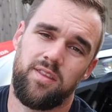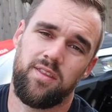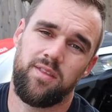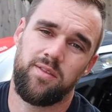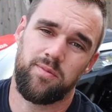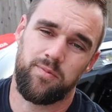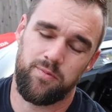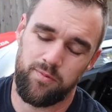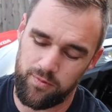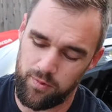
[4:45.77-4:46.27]

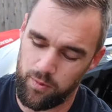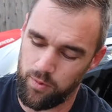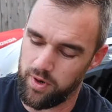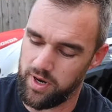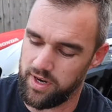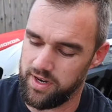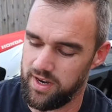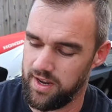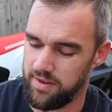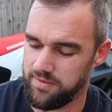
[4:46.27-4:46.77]
For one,
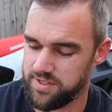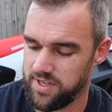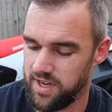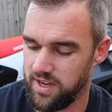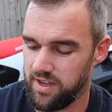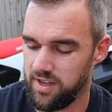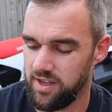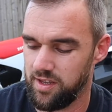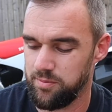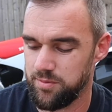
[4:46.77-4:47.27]
I didn't have
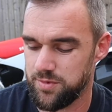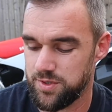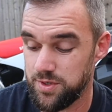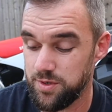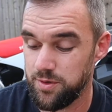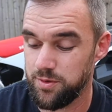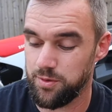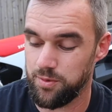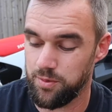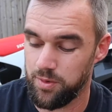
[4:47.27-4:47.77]
time.
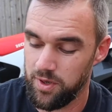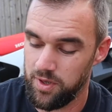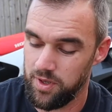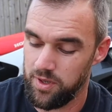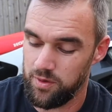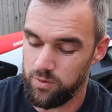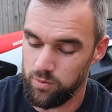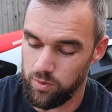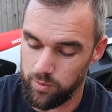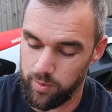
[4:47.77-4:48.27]
Two,
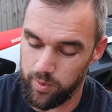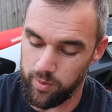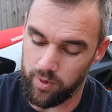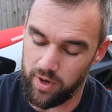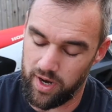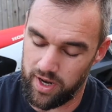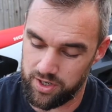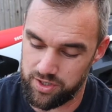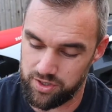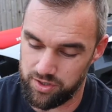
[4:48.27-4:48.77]
when we
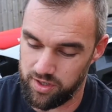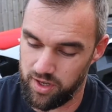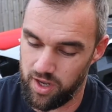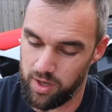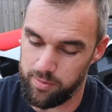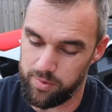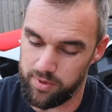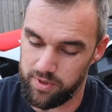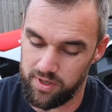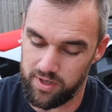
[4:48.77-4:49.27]
were actually
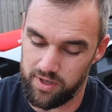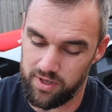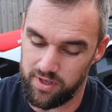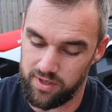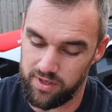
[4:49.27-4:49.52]
up in